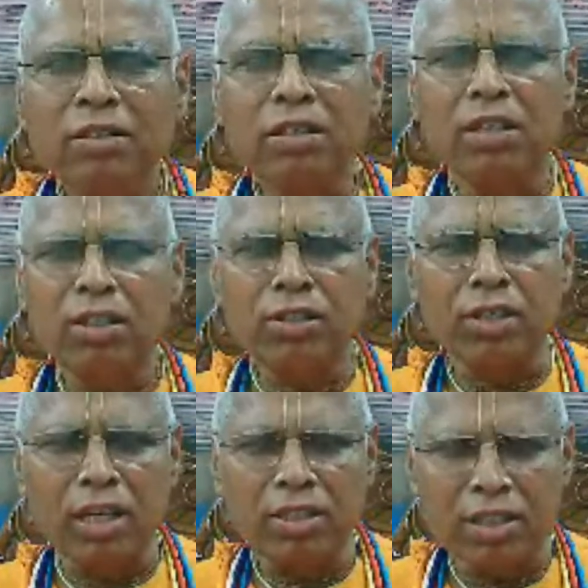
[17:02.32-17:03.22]
this
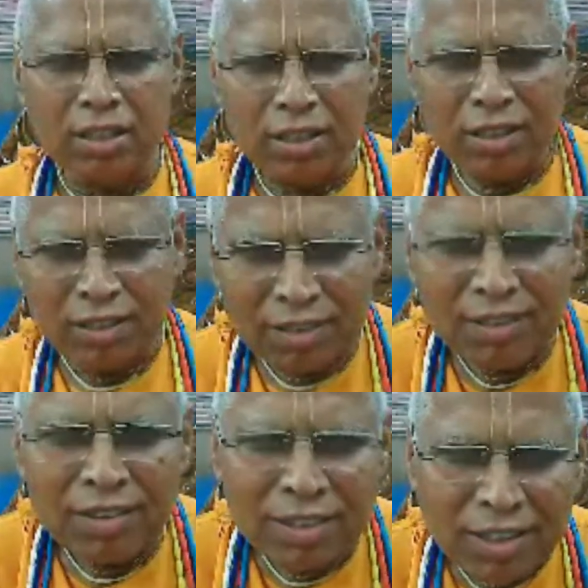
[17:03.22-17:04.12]
treasure,
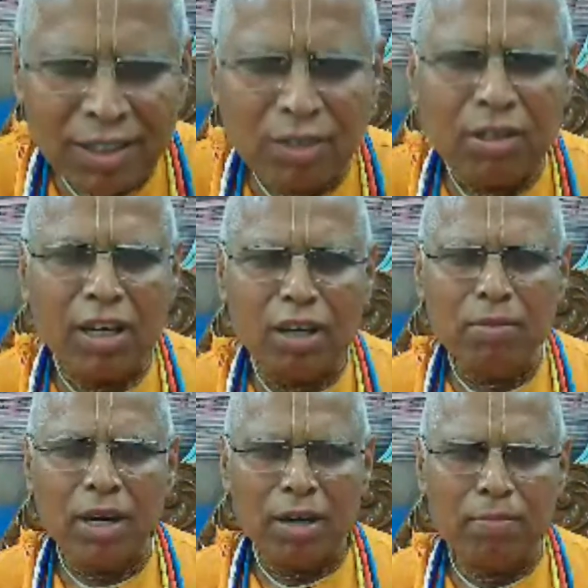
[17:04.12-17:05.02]
Gauranga
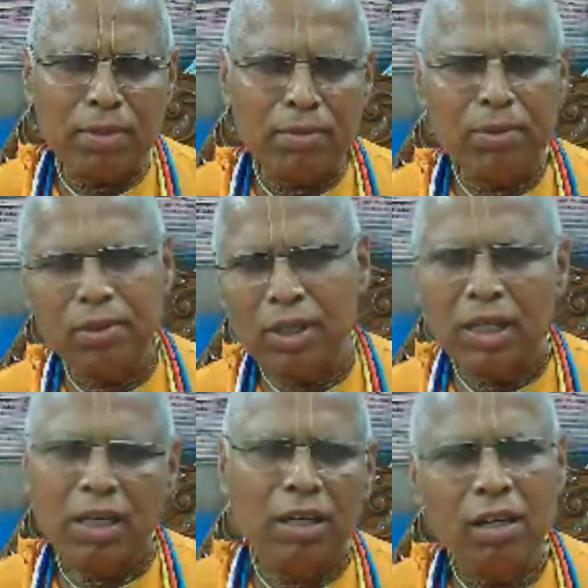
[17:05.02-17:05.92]
Mahaprabhu
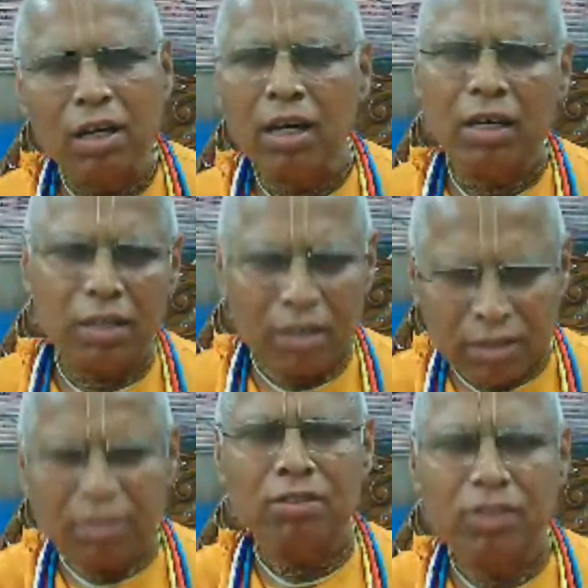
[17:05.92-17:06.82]
and
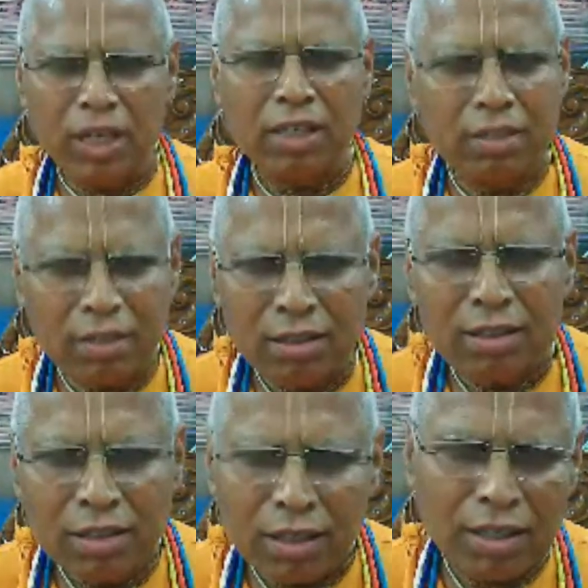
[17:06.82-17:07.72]

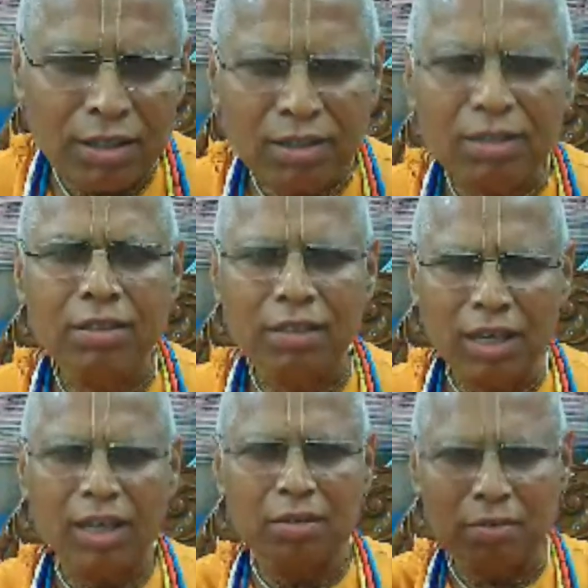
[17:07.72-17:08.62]
associates,
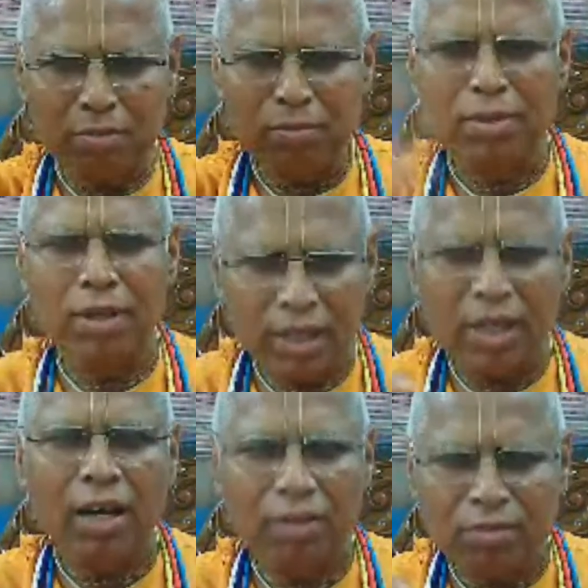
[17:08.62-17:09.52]
they have
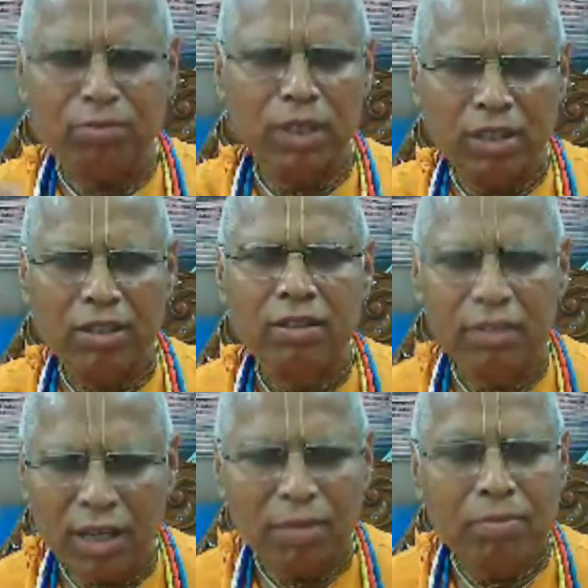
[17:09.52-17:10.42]
brought down
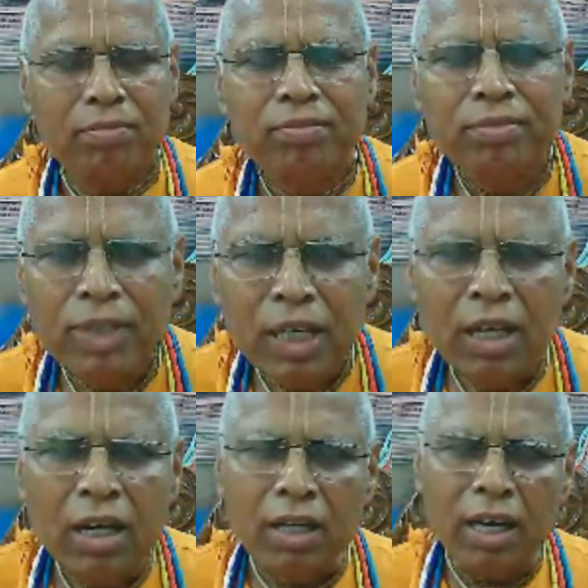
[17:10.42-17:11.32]
with them.
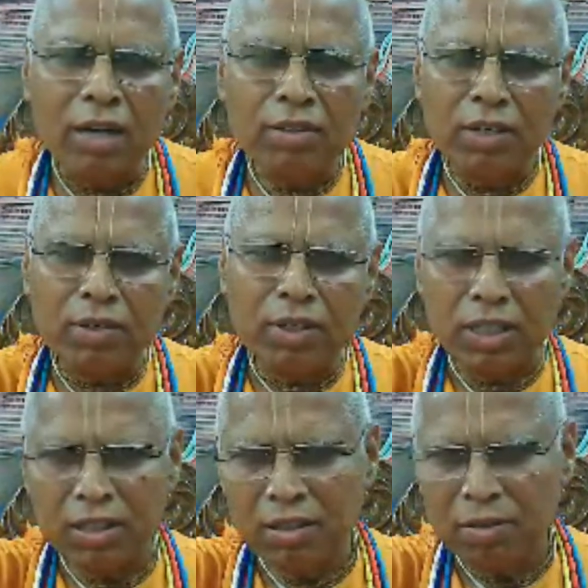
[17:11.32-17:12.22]
Now they
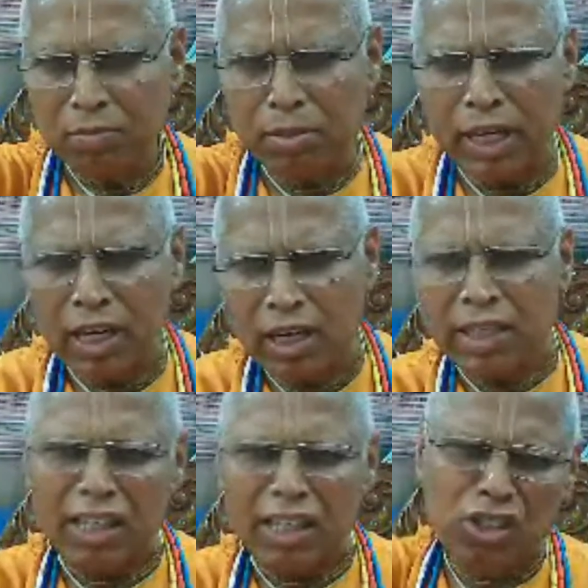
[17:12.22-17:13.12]
are breaking
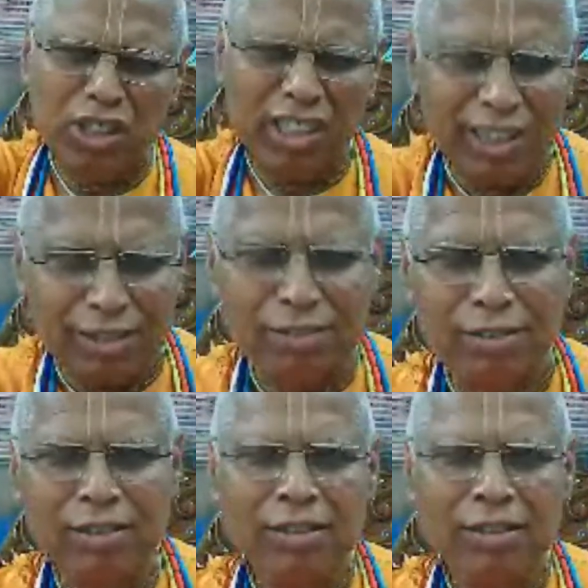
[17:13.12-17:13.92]
their seal